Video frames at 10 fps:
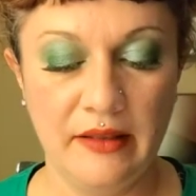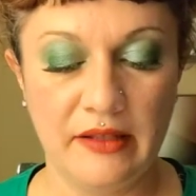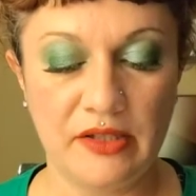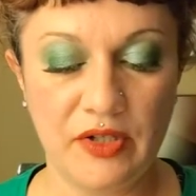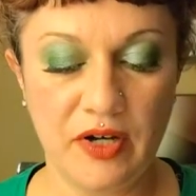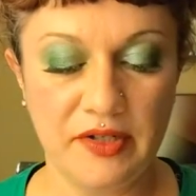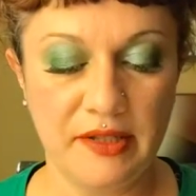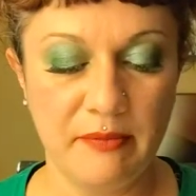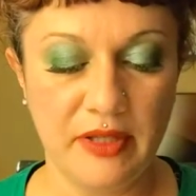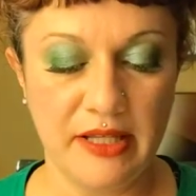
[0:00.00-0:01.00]
The star
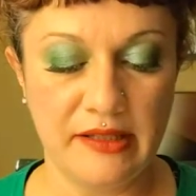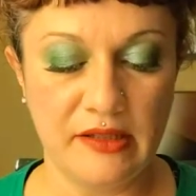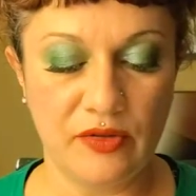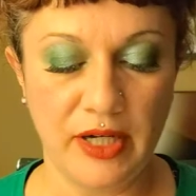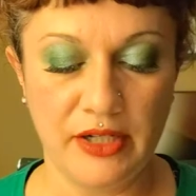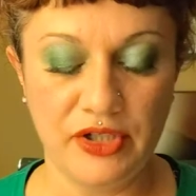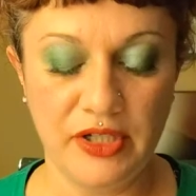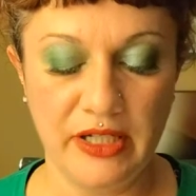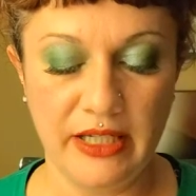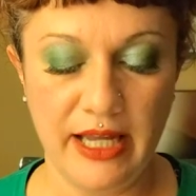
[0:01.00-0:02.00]
symbolizes
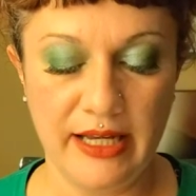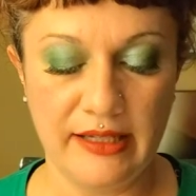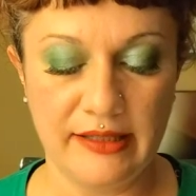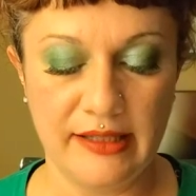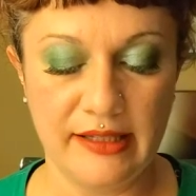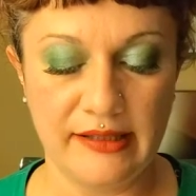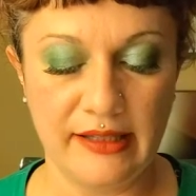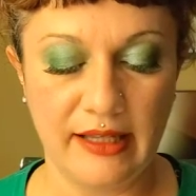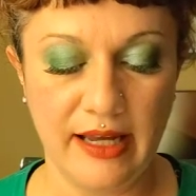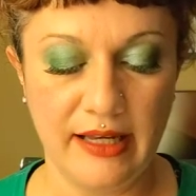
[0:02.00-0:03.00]
direction and guidance. It is
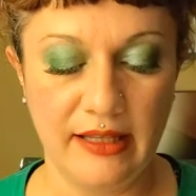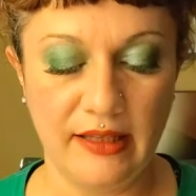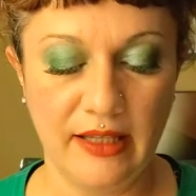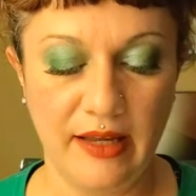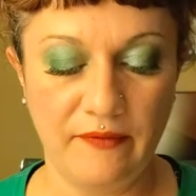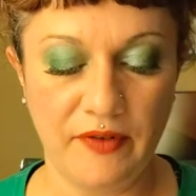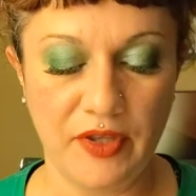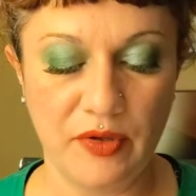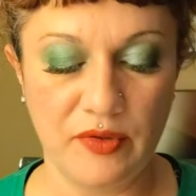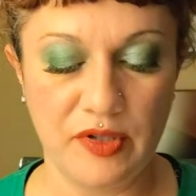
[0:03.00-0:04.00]
the guiding light for
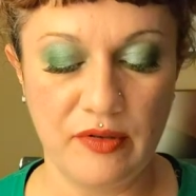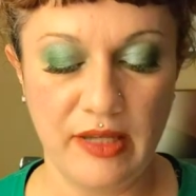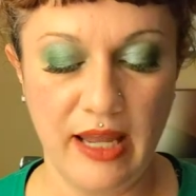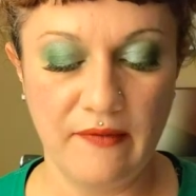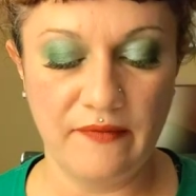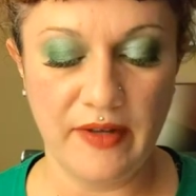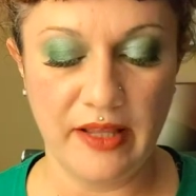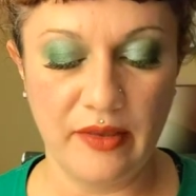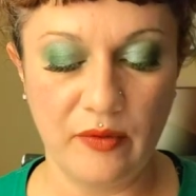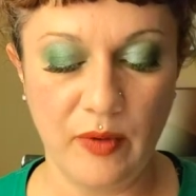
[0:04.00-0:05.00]
those who can't
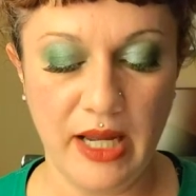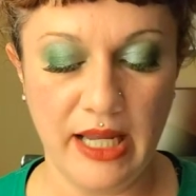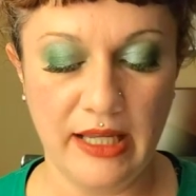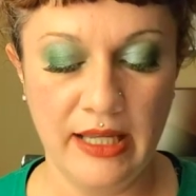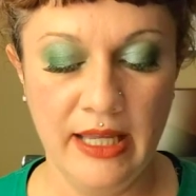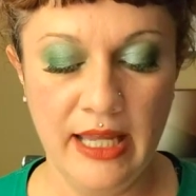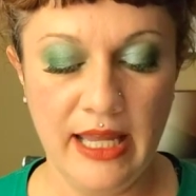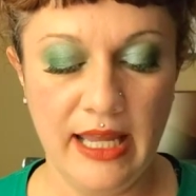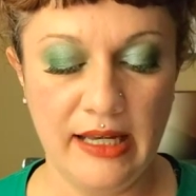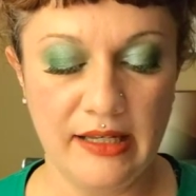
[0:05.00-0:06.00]
find their way.
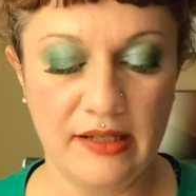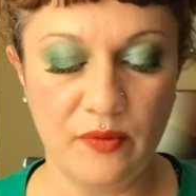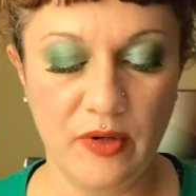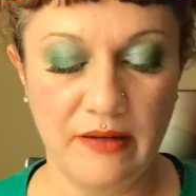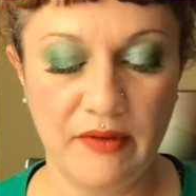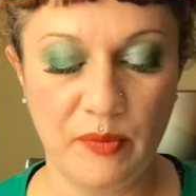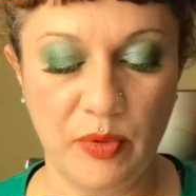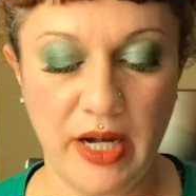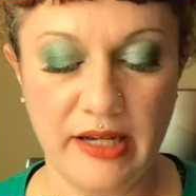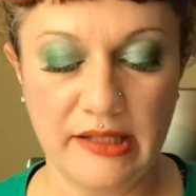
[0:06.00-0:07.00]
It is one of the
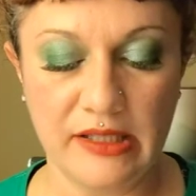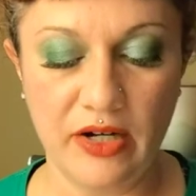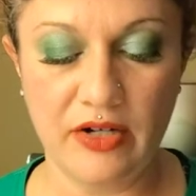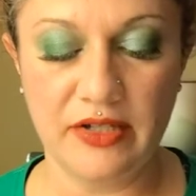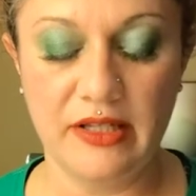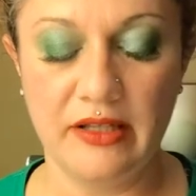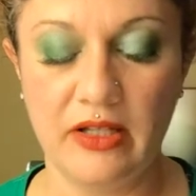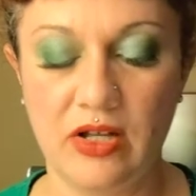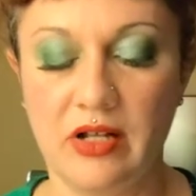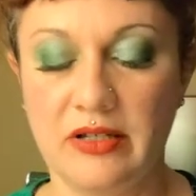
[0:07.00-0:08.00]
brightest stars in the
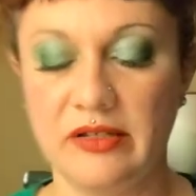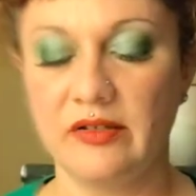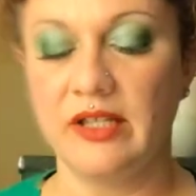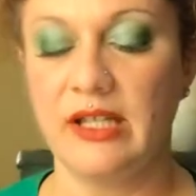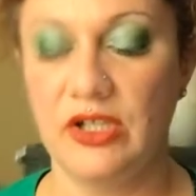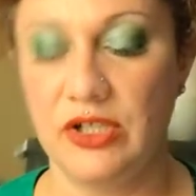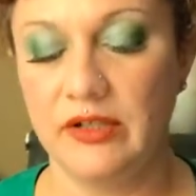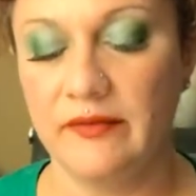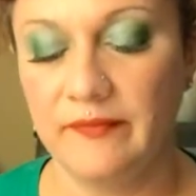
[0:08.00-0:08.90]
constellation.